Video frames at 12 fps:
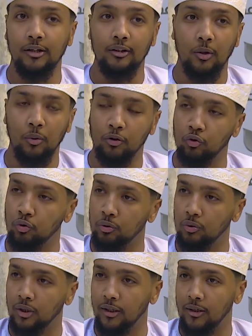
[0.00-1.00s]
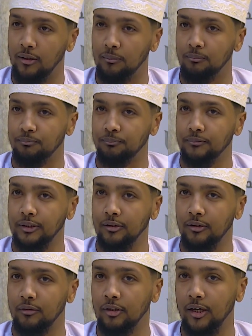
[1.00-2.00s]
They went to
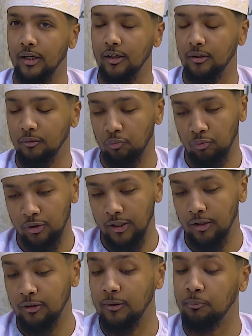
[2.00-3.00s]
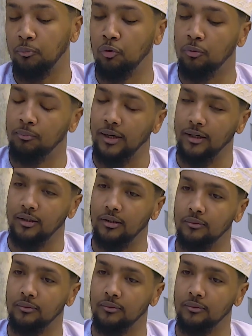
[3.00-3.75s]
they brought back